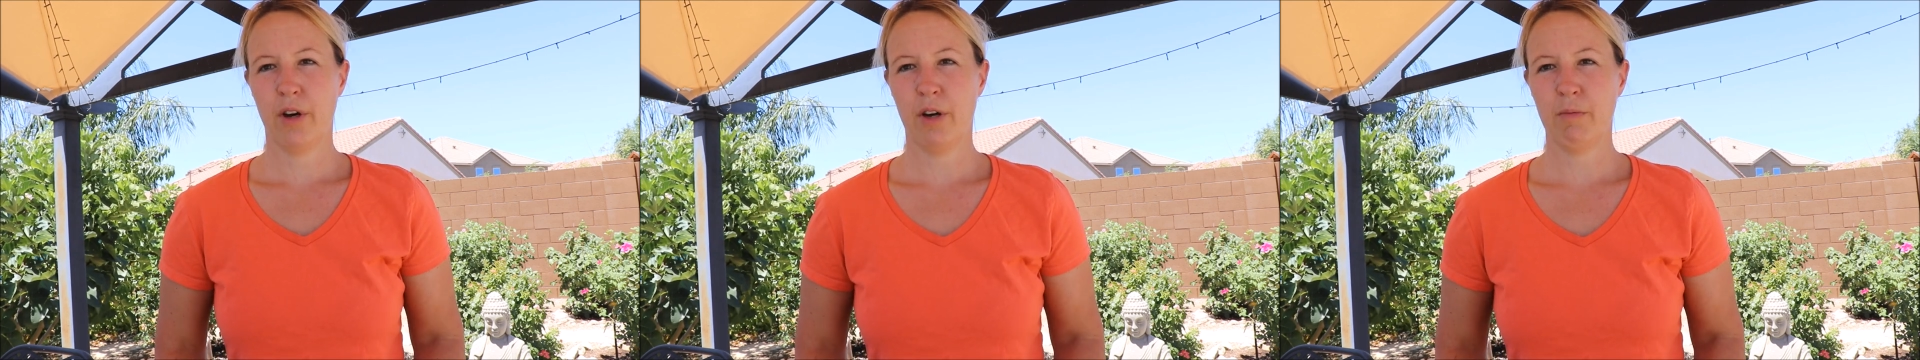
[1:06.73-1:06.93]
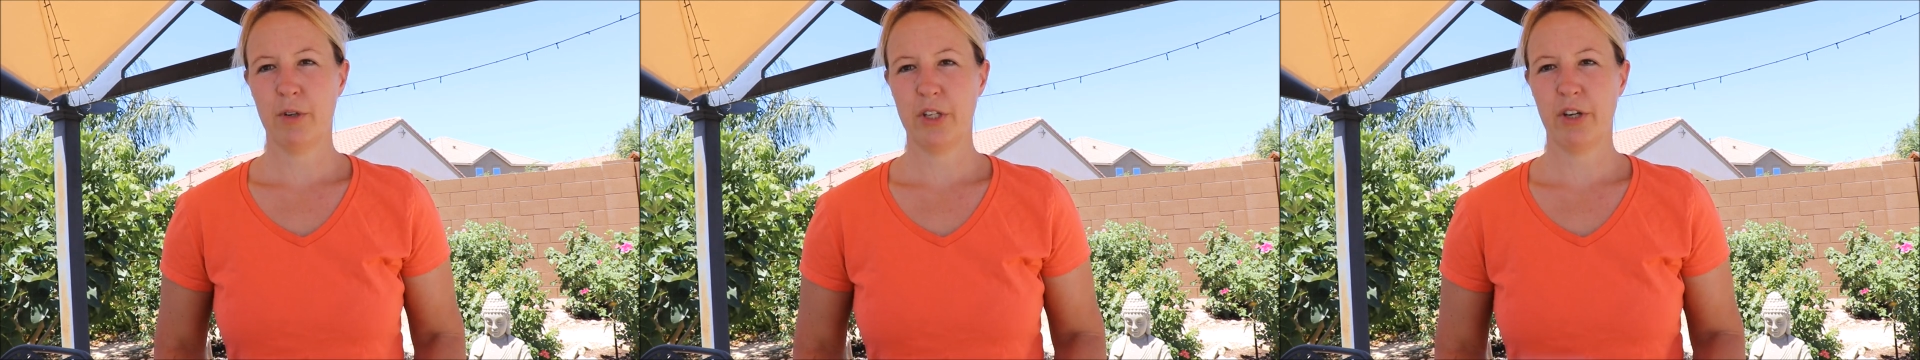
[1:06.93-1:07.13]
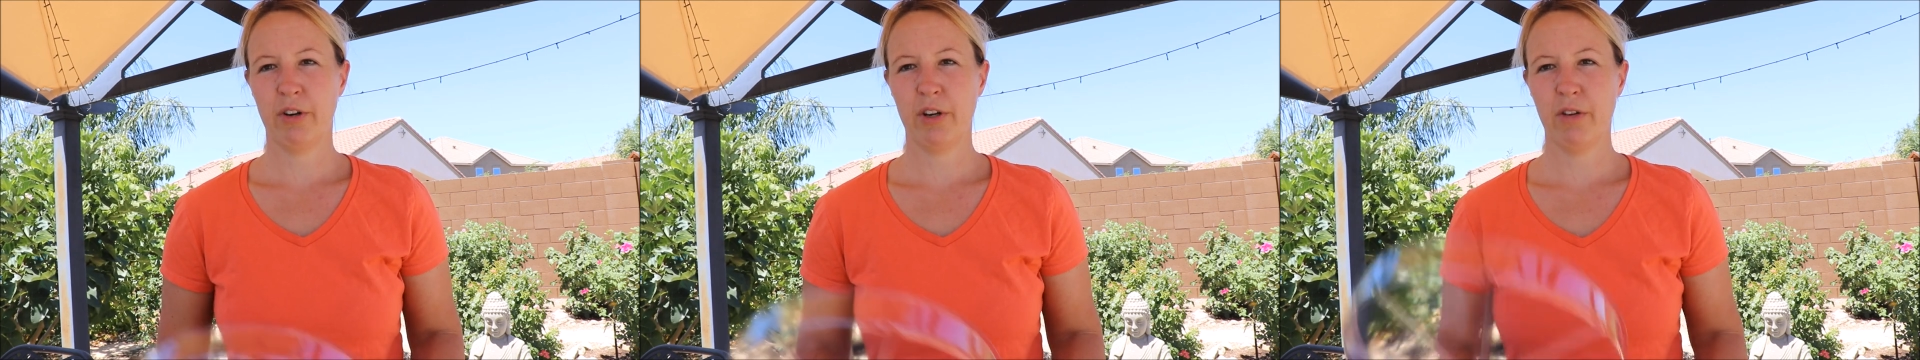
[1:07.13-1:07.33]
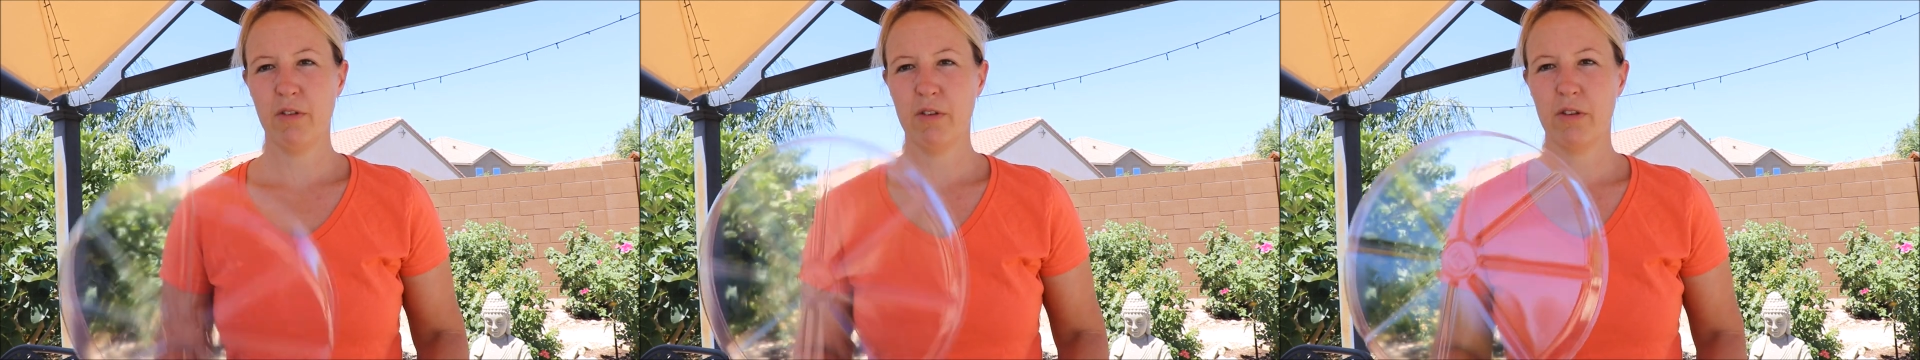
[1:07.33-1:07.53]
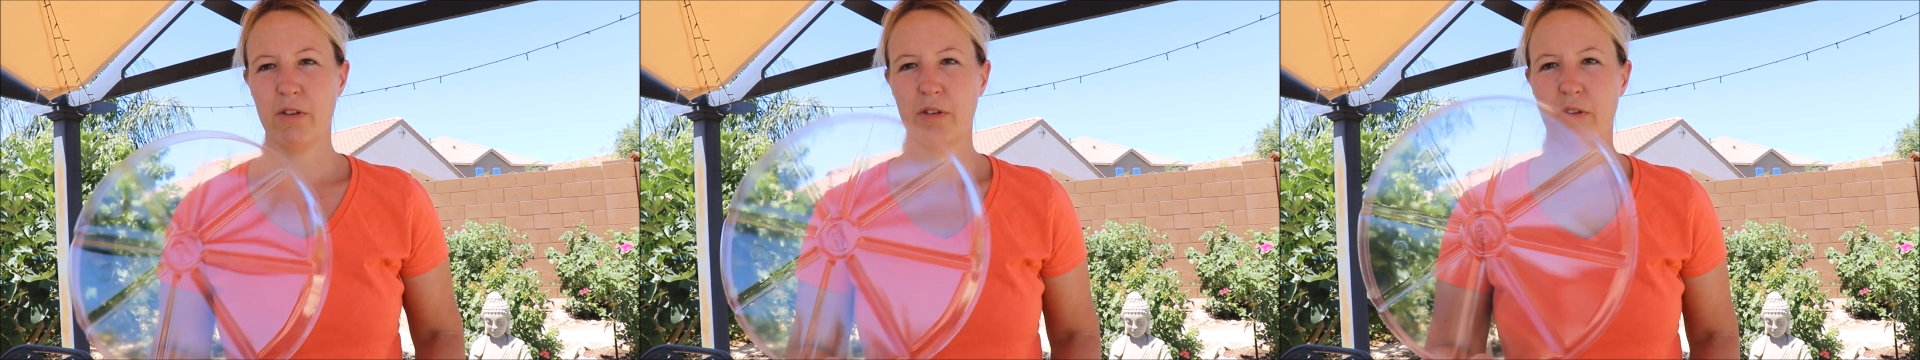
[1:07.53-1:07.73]
On
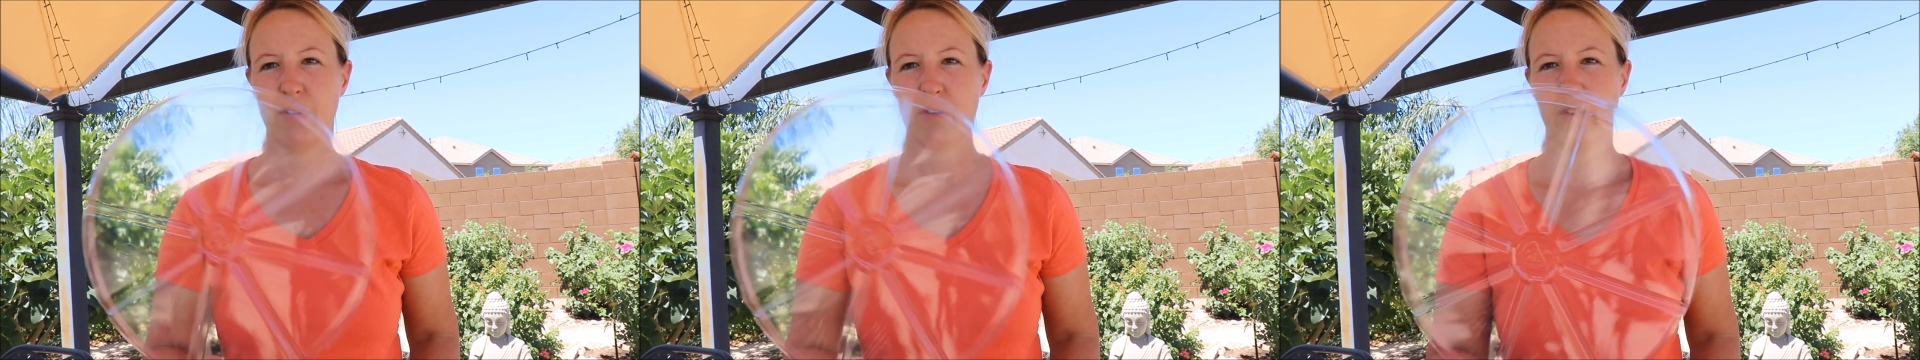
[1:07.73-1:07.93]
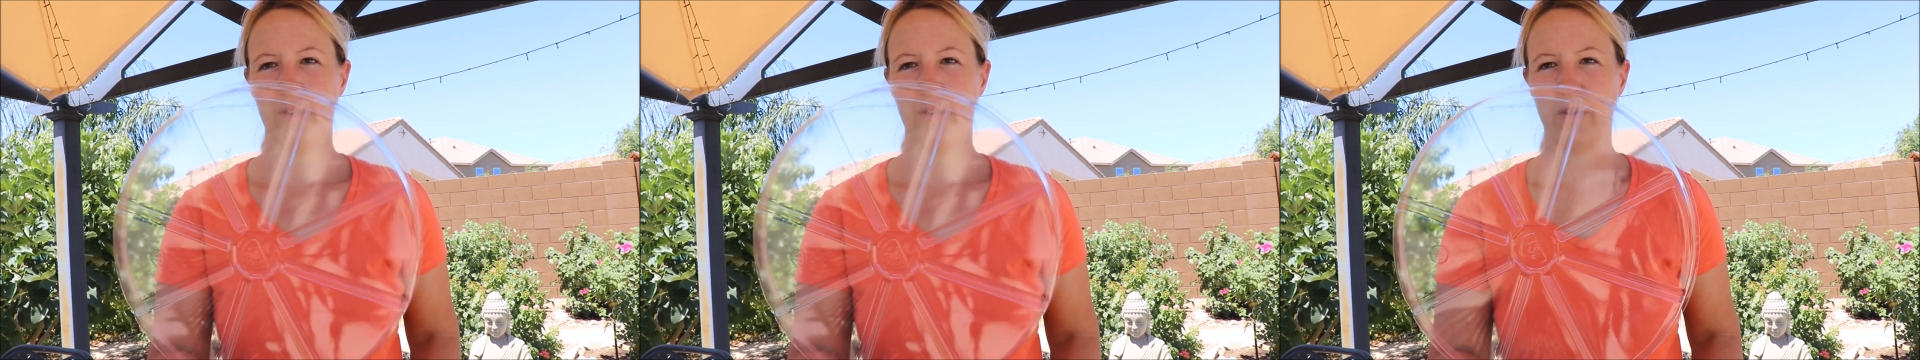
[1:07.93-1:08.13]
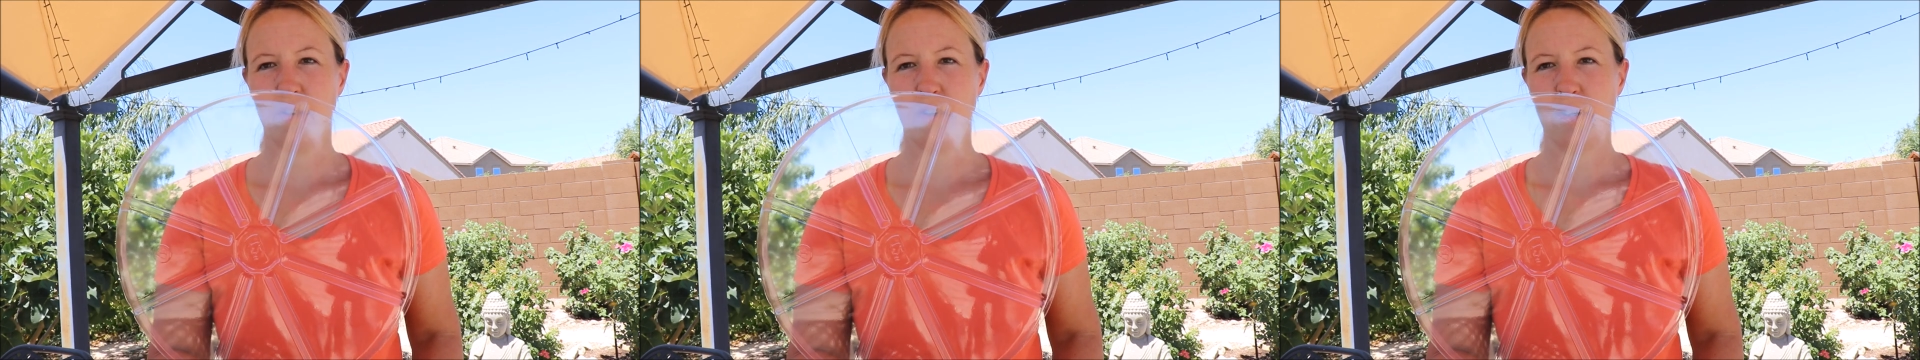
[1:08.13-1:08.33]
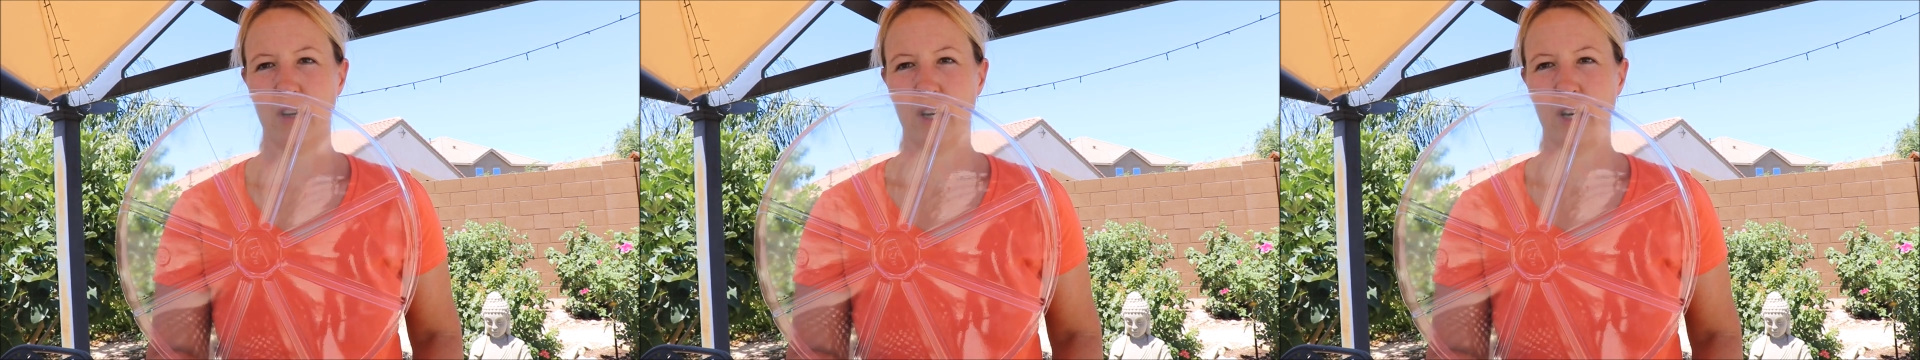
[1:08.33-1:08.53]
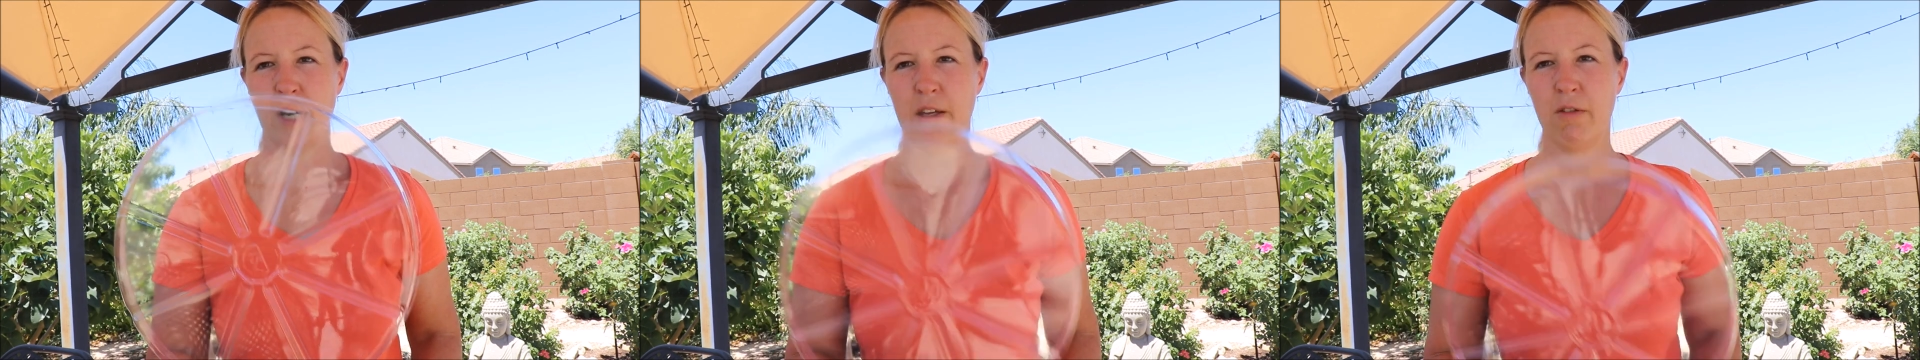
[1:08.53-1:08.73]
materials, I